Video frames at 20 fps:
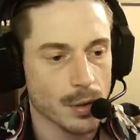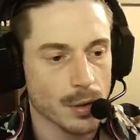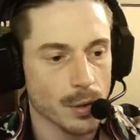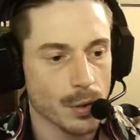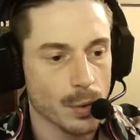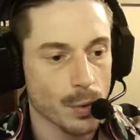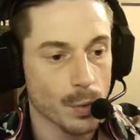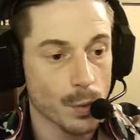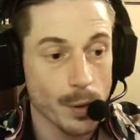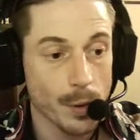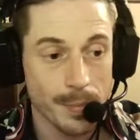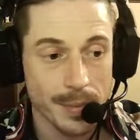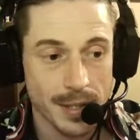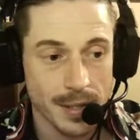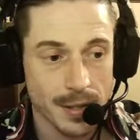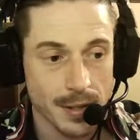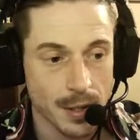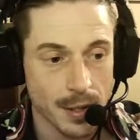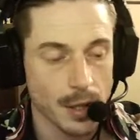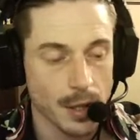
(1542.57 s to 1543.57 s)

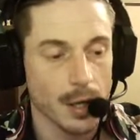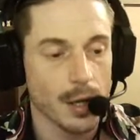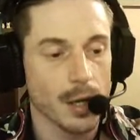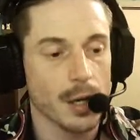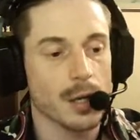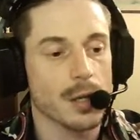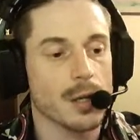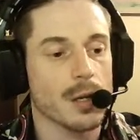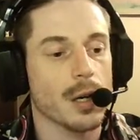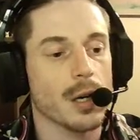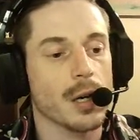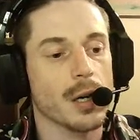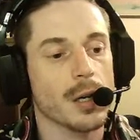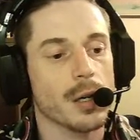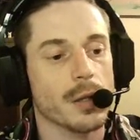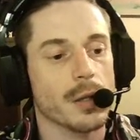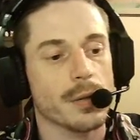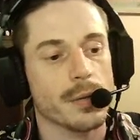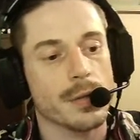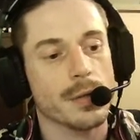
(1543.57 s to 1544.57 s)
Whoops. All right.
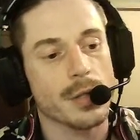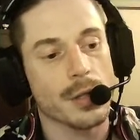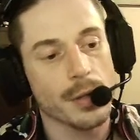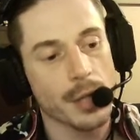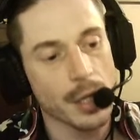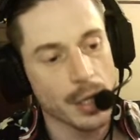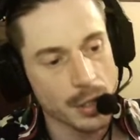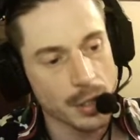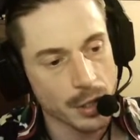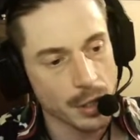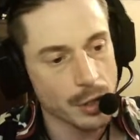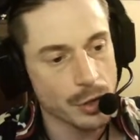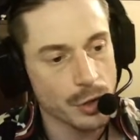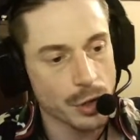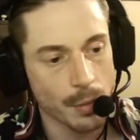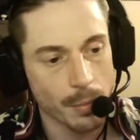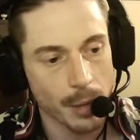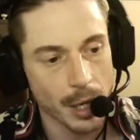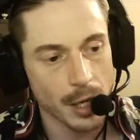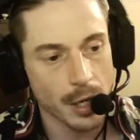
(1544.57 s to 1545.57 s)
So then it's gonna
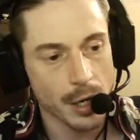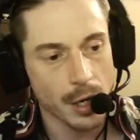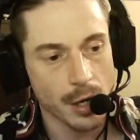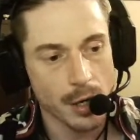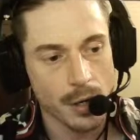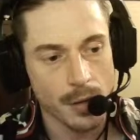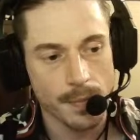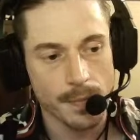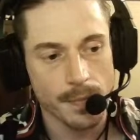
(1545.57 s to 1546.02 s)
jump back here,